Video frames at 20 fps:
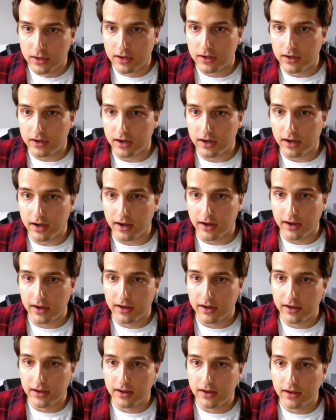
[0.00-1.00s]
Uh,
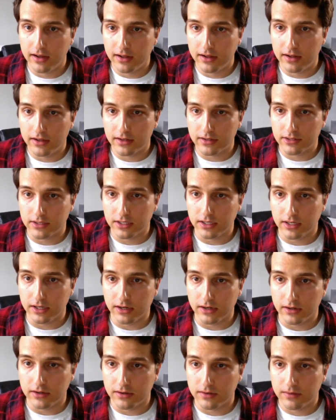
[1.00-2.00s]
let's see here.